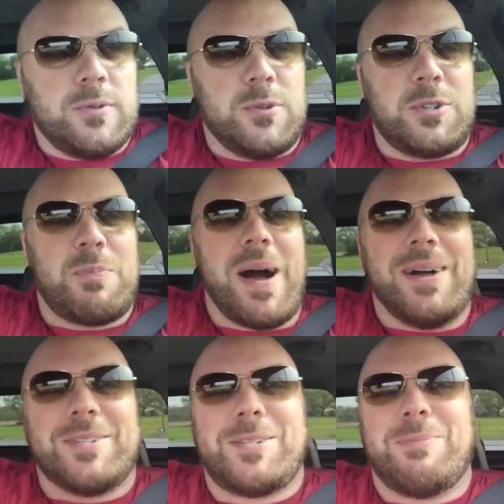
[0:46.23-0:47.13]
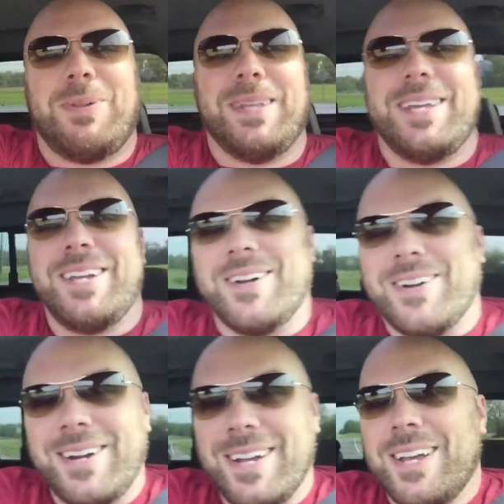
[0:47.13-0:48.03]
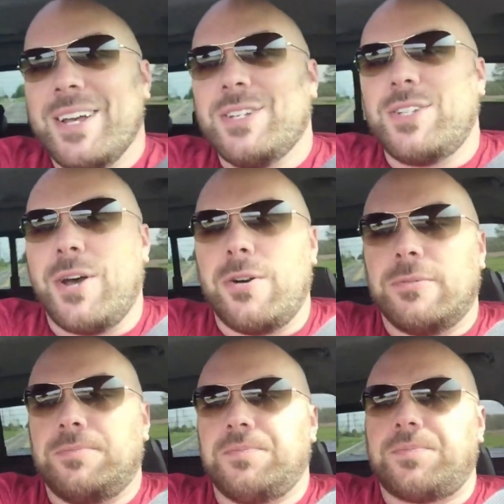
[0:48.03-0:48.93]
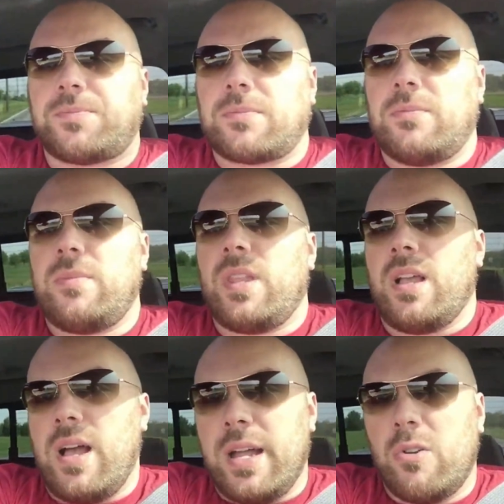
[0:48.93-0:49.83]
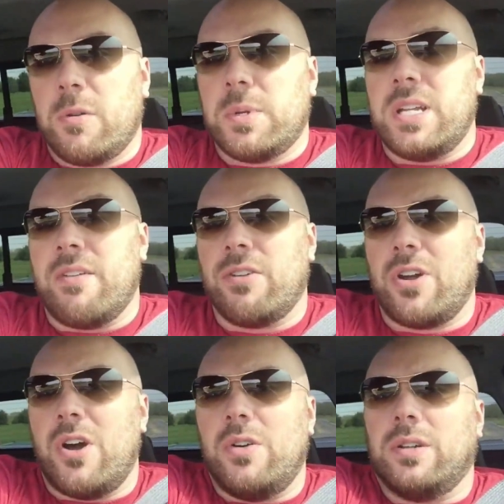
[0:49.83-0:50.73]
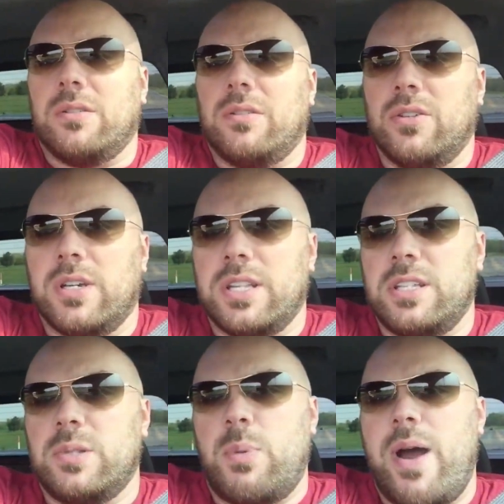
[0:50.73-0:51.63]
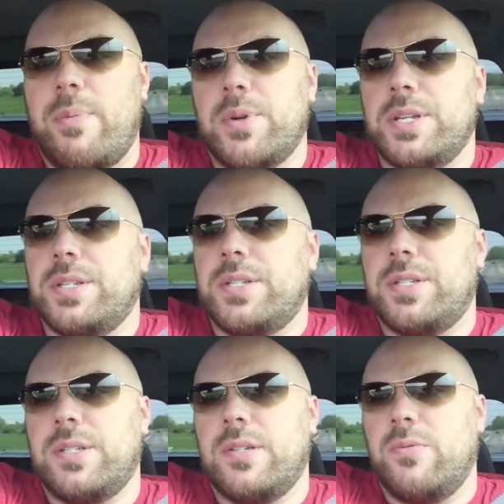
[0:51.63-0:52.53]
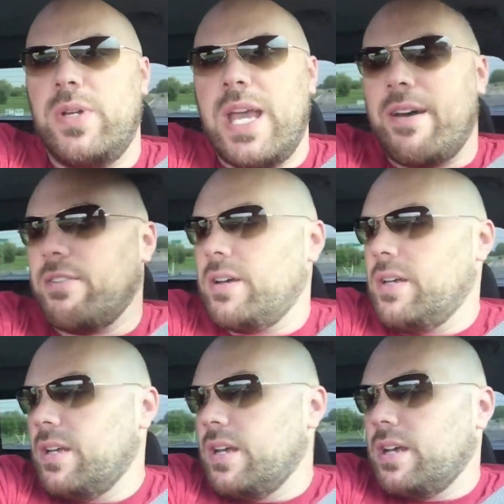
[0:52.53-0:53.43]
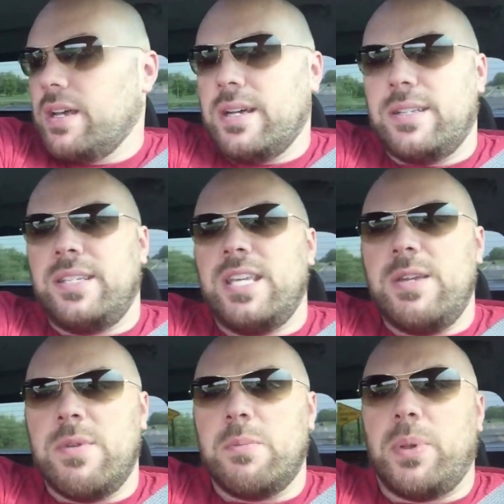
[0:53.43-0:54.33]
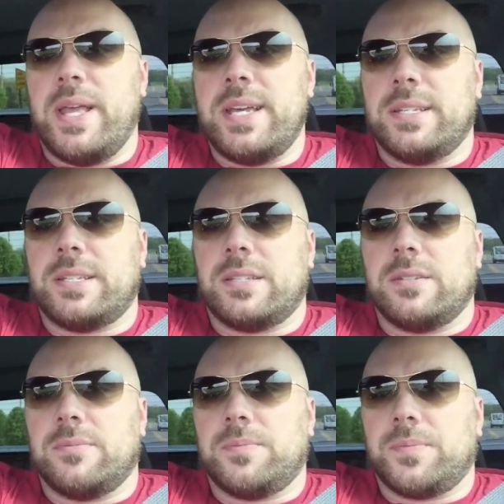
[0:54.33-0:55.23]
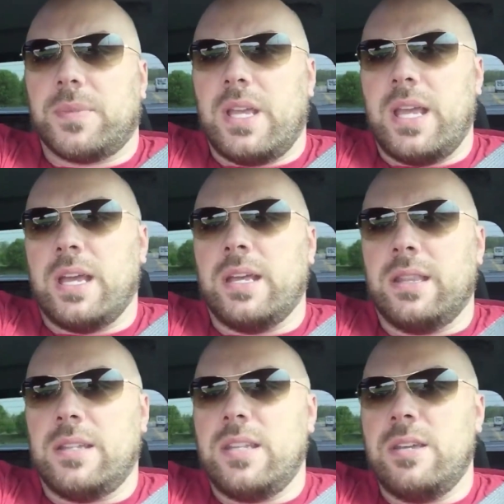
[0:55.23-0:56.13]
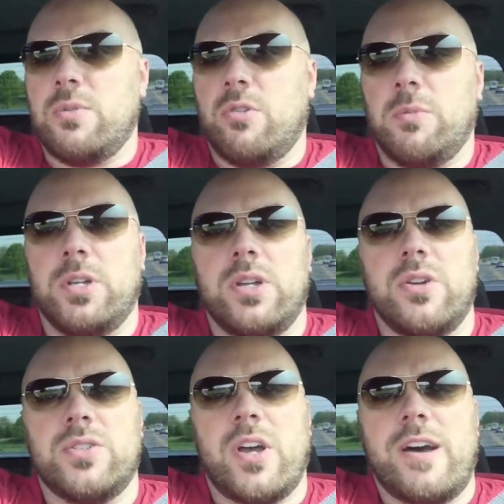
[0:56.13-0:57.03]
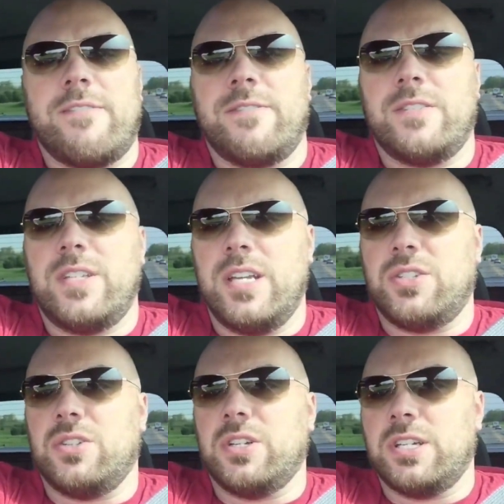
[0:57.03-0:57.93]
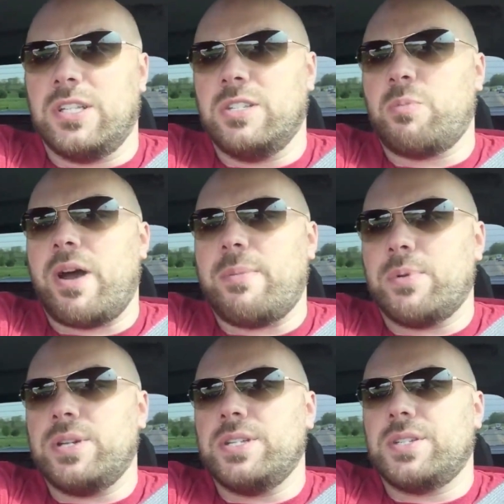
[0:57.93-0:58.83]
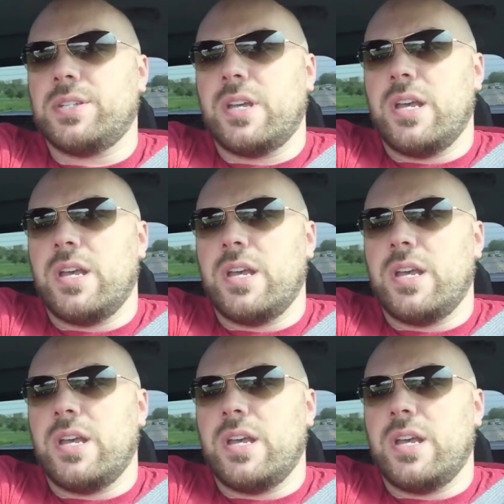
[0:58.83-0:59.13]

responsibly here. So I normally never go and look at these properties. We have a team in place, and the team normally goes off, takes a look at these properties.